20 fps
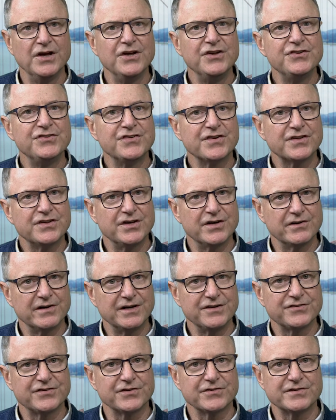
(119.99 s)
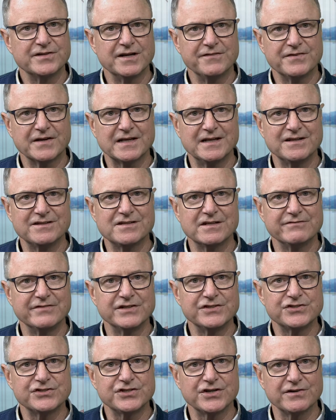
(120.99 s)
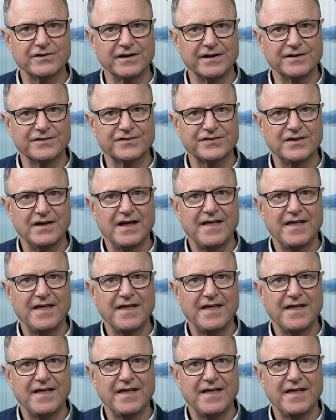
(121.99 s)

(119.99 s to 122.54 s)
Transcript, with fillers: securing certificates of insurance